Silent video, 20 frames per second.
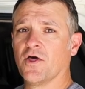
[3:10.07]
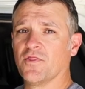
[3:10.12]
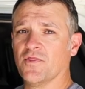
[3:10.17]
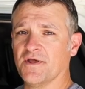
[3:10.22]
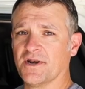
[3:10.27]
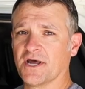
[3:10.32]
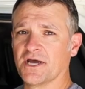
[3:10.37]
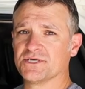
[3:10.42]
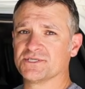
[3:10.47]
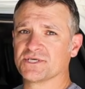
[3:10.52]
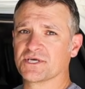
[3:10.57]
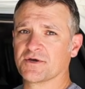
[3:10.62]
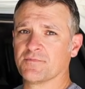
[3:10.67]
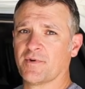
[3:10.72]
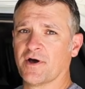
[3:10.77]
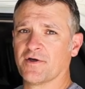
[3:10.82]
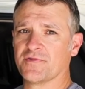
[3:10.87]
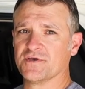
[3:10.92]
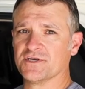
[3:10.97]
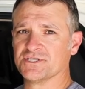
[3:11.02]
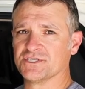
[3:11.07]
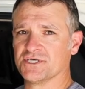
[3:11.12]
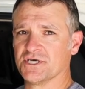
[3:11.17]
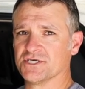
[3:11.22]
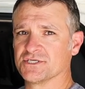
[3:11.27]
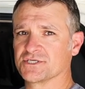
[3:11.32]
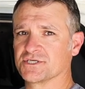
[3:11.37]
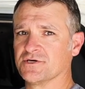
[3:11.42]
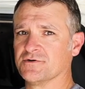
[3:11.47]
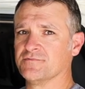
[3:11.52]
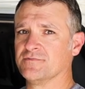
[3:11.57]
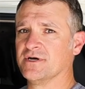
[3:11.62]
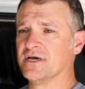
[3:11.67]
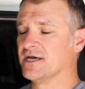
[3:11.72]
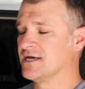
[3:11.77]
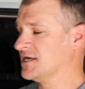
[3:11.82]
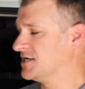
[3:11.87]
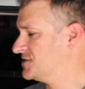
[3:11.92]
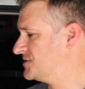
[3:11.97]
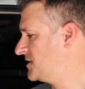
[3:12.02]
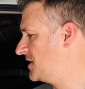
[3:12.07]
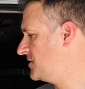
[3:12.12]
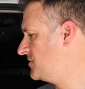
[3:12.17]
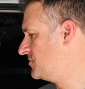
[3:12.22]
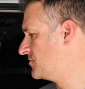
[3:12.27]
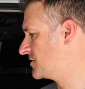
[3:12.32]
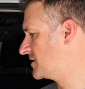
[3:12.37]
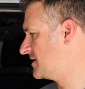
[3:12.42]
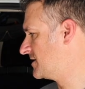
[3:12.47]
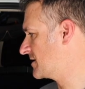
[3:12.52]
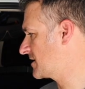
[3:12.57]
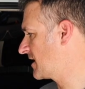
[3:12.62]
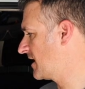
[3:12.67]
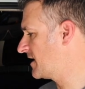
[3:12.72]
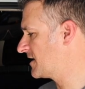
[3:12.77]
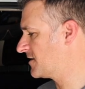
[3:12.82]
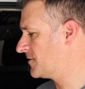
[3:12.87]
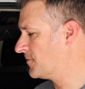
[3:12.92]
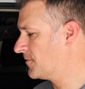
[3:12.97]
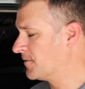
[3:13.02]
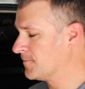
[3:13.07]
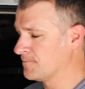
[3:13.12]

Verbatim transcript: The nice thing about this system is that you can kind of